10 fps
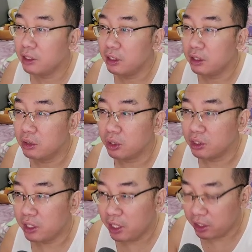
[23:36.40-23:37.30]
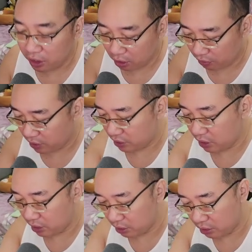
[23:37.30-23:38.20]
So a 3080
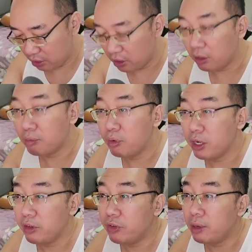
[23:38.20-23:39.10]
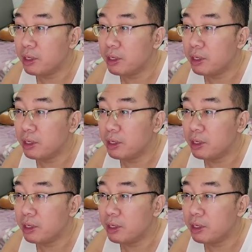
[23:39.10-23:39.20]
obviously is a pretty famous